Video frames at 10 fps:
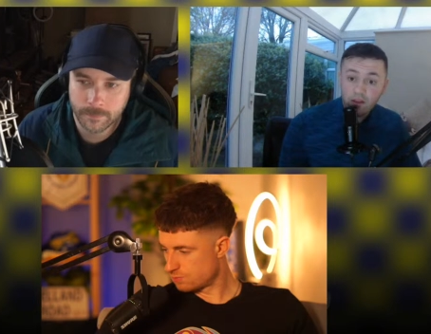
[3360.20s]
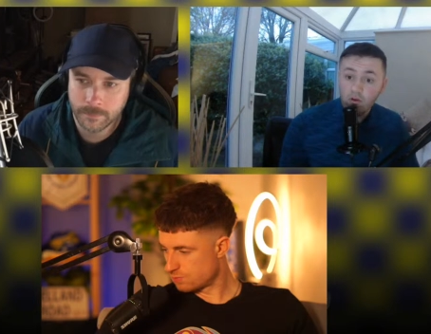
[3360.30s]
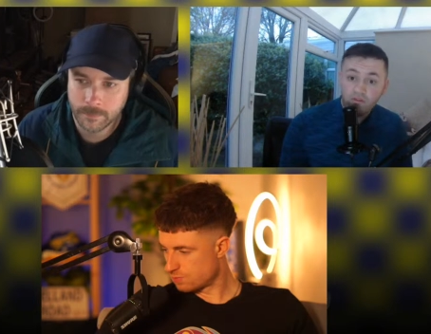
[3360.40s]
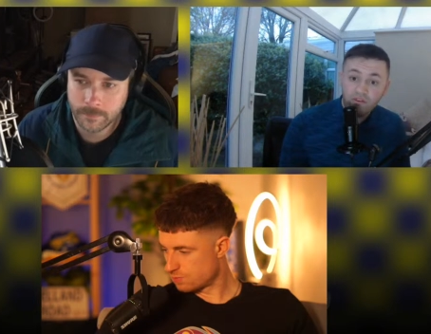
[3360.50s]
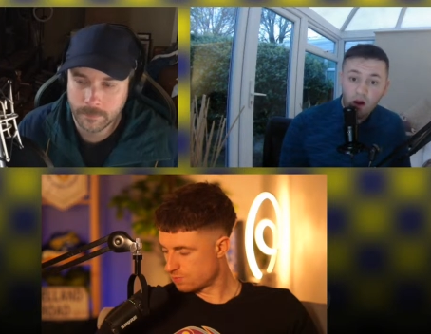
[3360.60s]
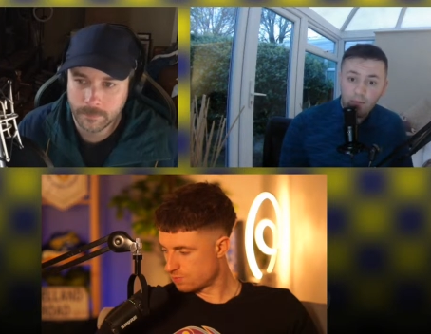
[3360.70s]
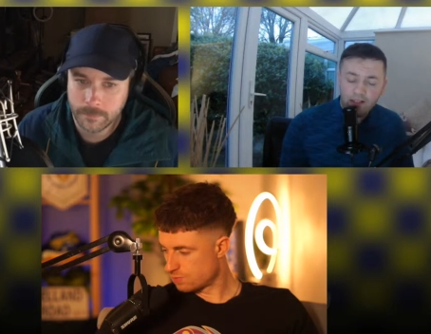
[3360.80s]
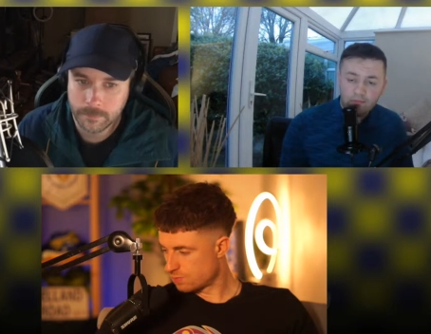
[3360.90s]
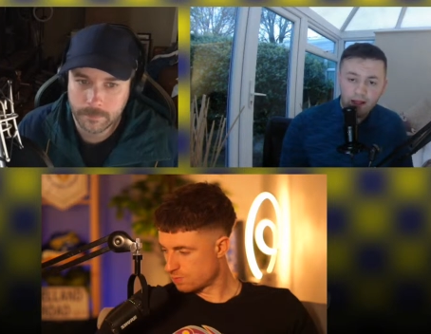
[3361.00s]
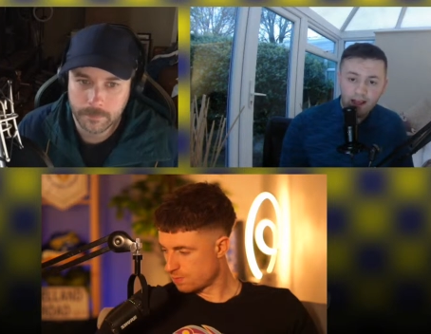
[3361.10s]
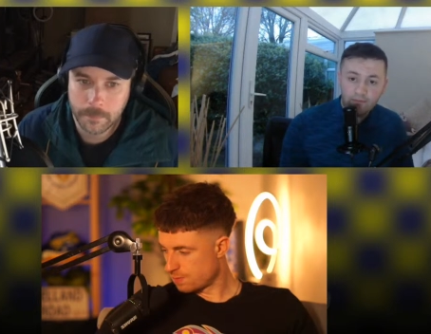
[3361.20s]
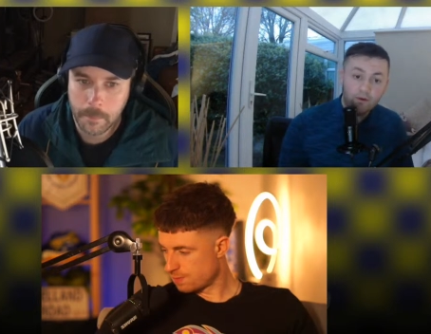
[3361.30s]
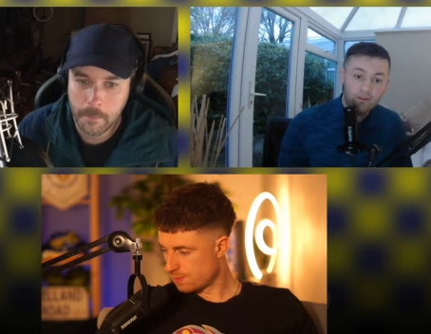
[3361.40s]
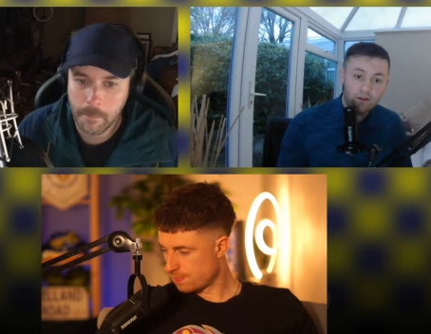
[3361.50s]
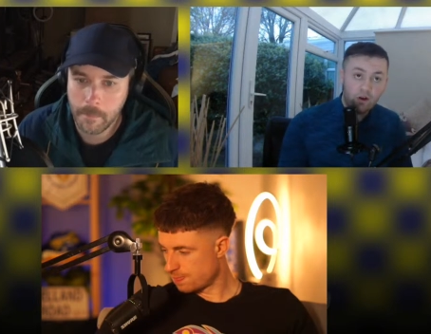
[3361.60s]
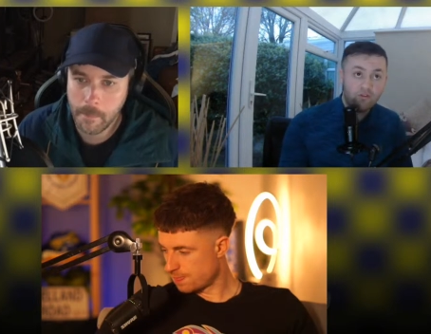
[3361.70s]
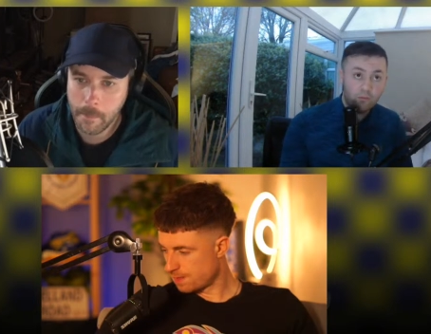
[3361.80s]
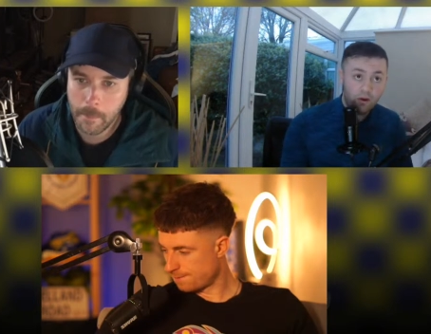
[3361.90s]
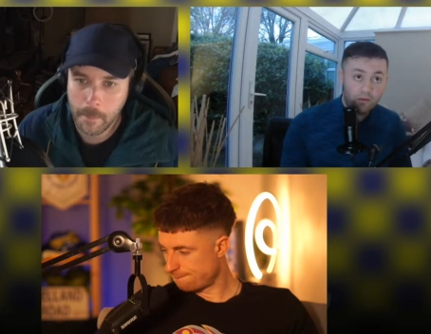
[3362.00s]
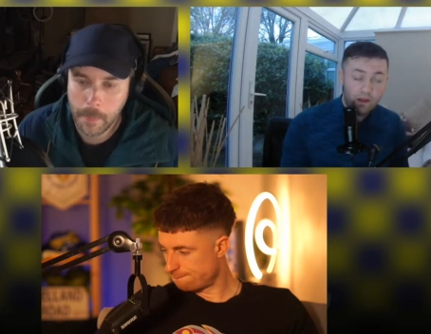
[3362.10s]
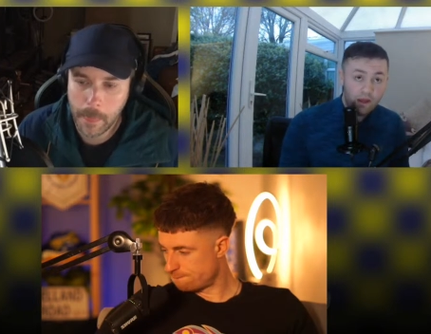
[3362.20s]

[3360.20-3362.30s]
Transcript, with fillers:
Speaker 1: look far better players because they've got someone...